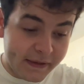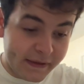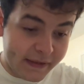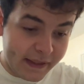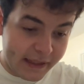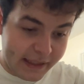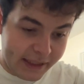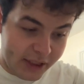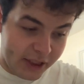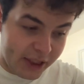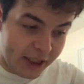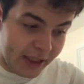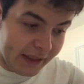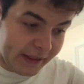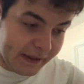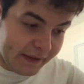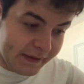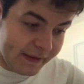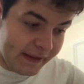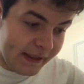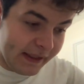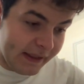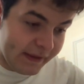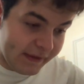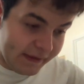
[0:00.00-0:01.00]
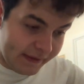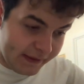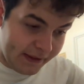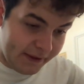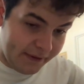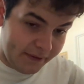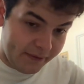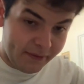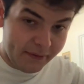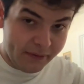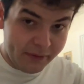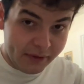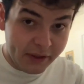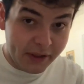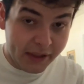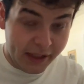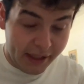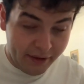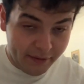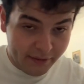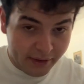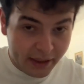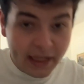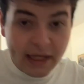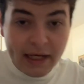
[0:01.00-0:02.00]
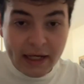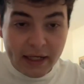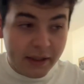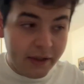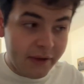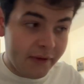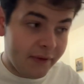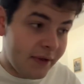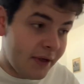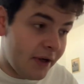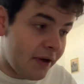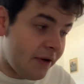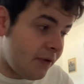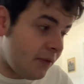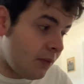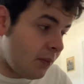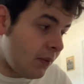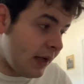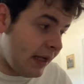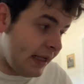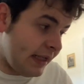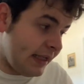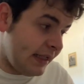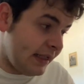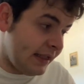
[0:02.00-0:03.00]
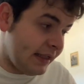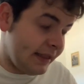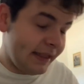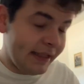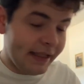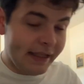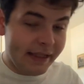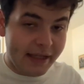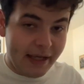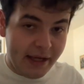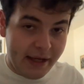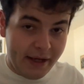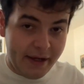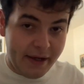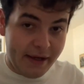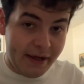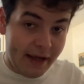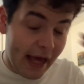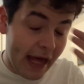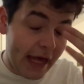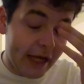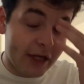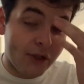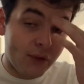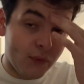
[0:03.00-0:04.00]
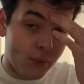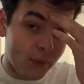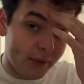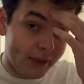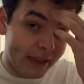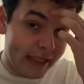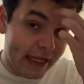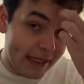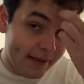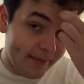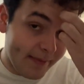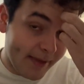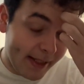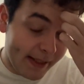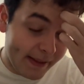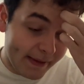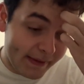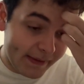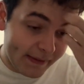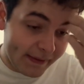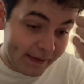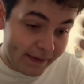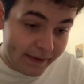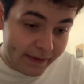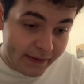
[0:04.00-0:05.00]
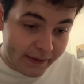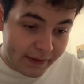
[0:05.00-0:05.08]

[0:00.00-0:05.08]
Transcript: say jealousy, so, you know what the actual name is.